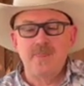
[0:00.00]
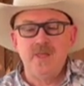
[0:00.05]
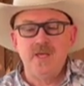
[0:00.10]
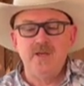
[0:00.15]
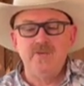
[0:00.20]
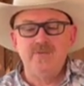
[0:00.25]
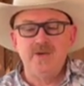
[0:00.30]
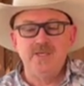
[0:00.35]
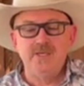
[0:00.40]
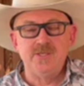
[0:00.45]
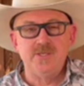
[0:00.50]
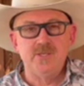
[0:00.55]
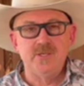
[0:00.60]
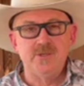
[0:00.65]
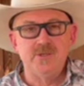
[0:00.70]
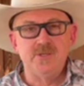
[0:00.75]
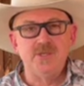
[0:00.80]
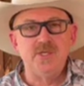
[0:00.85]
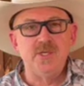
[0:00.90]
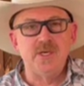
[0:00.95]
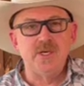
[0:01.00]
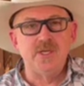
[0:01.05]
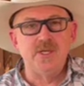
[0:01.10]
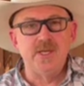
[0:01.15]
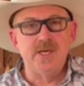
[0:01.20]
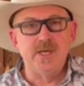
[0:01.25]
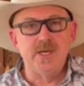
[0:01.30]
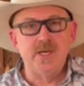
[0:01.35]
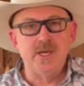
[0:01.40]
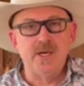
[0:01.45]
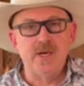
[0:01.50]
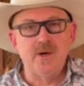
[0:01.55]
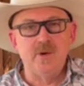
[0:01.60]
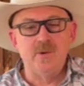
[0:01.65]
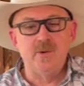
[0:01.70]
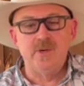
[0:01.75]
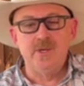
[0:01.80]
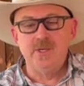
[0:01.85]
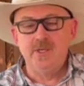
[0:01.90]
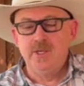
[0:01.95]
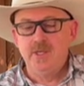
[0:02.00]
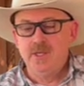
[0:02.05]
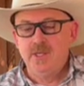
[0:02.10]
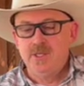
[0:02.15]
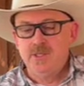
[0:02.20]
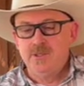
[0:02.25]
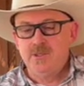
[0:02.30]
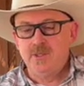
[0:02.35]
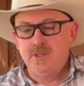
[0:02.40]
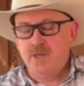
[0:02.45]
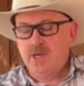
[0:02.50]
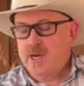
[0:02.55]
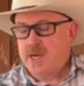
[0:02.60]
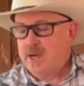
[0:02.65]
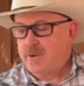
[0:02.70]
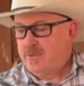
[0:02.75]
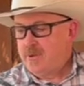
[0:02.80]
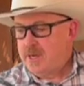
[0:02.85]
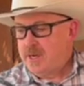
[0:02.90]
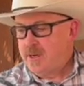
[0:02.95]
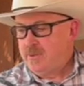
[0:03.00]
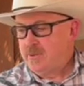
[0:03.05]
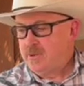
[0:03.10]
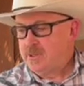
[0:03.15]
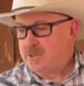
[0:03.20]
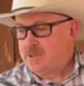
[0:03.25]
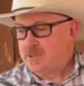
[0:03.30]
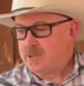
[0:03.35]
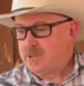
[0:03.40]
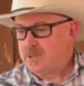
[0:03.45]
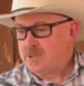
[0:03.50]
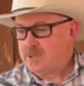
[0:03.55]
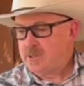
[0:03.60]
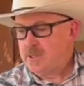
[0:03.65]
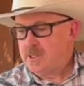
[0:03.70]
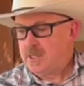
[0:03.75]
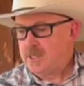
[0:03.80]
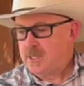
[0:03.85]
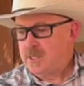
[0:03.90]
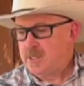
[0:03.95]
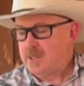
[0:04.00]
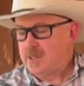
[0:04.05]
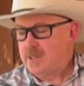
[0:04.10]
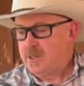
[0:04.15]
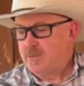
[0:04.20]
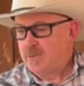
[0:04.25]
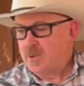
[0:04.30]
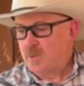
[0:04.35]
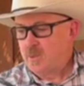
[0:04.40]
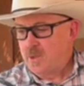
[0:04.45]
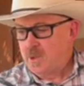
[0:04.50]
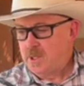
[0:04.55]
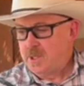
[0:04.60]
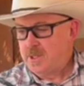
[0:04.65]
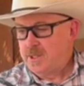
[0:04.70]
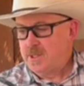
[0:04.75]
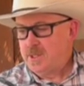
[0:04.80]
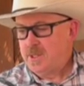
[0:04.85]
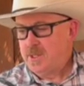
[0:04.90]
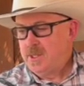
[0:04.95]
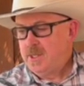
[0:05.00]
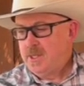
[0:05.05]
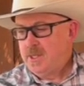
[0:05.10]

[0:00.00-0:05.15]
if I still stick in that category. So High Rye was number 1,